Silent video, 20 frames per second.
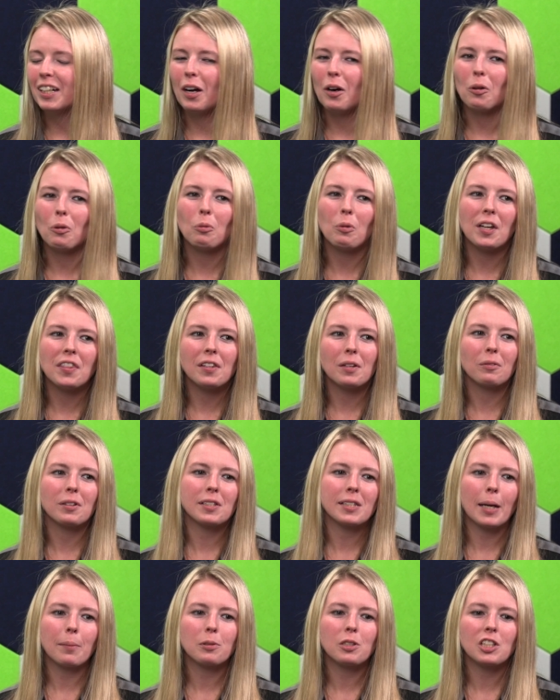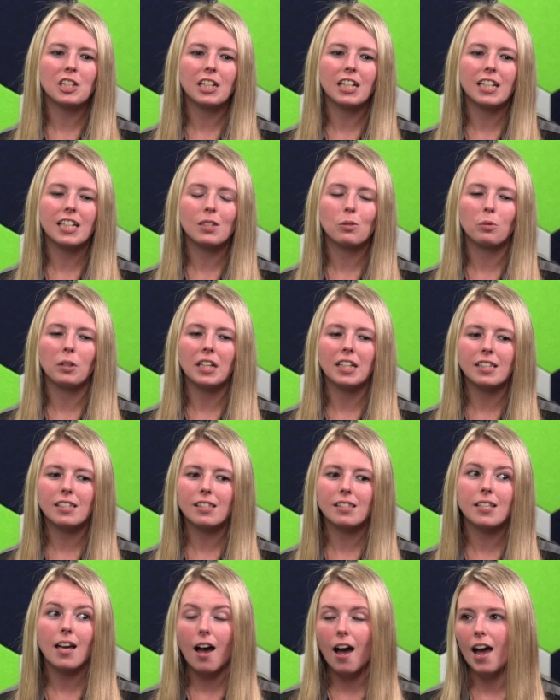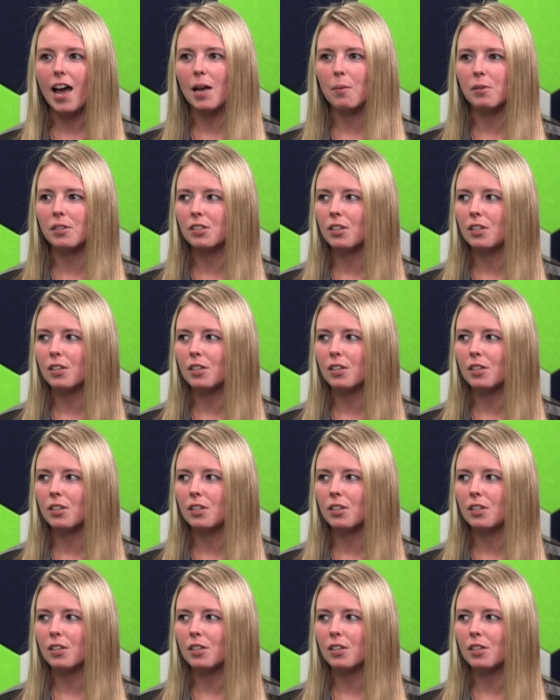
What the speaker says: You know, when the receptionist, when it's time